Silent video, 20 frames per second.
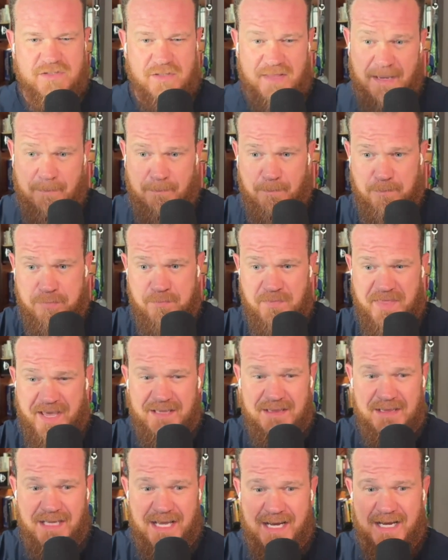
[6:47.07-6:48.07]
So
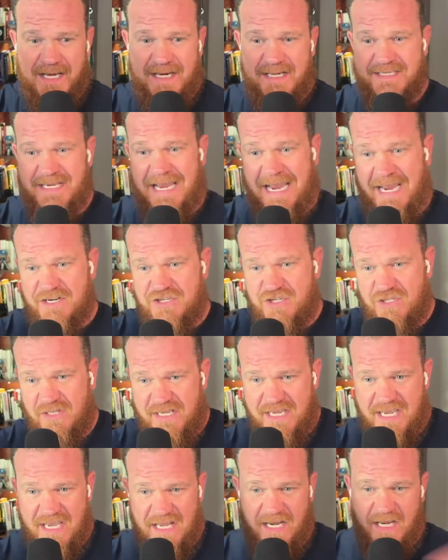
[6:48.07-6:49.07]
that line is
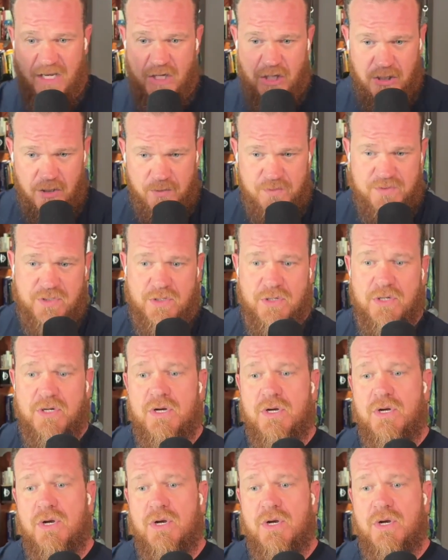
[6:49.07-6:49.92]
actually getting closer.